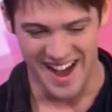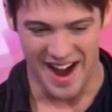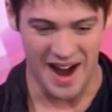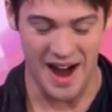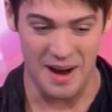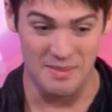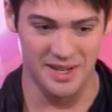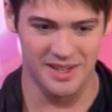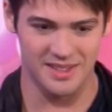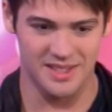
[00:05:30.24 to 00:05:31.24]
I'm
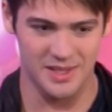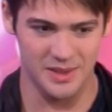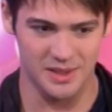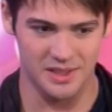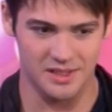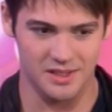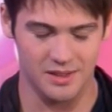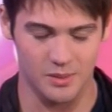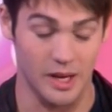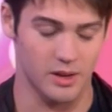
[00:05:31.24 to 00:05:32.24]
here till,
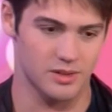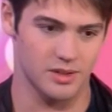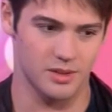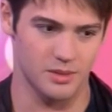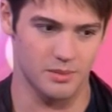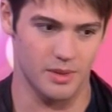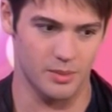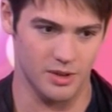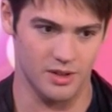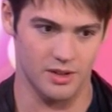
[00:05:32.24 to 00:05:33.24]
I go to
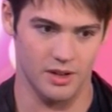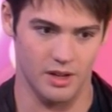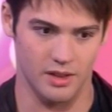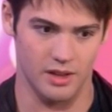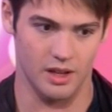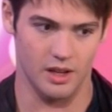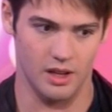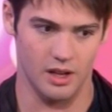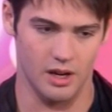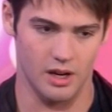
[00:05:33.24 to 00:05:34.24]
Melbourne and the